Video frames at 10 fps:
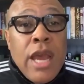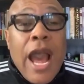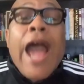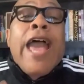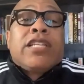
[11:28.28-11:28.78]

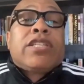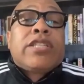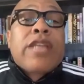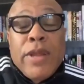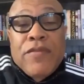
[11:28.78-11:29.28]
I had to
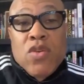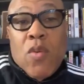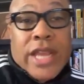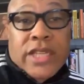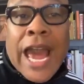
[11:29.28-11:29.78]
stop lifting
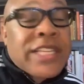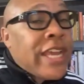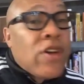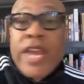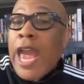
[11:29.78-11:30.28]
weights. I
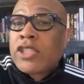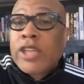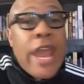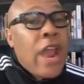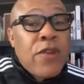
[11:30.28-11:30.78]
tell cats,
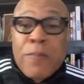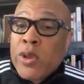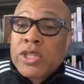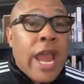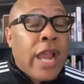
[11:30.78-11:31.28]
every
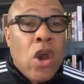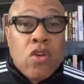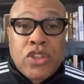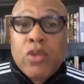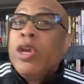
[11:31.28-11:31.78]
prison I go
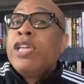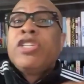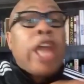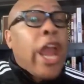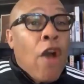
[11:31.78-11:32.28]
to,
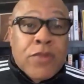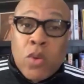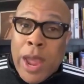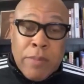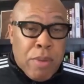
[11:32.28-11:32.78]
stay off the
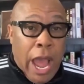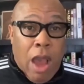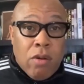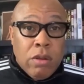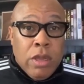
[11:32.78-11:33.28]
weight pile.
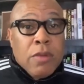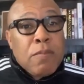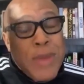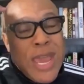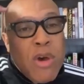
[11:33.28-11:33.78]

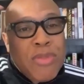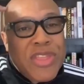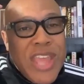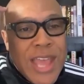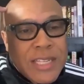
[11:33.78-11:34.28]
Build
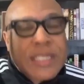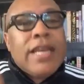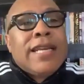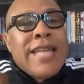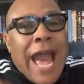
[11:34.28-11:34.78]
this,
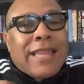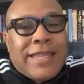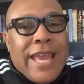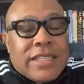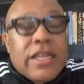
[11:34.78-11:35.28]
not
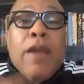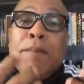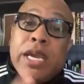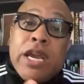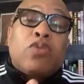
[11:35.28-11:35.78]
this.
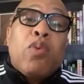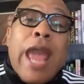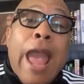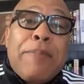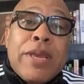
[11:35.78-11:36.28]
Because what
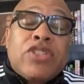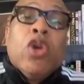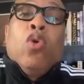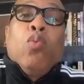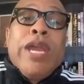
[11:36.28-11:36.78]
happens,
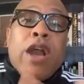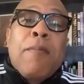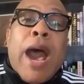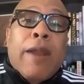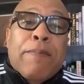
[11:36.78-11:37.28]
we come
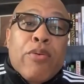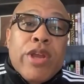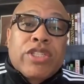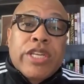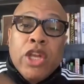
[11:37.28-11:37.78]
out of
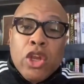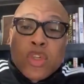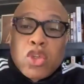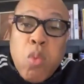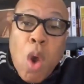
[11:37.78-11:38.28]
prison
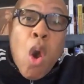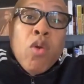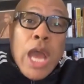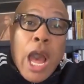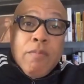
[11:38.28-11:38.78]

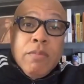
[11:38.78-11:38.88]
swole up,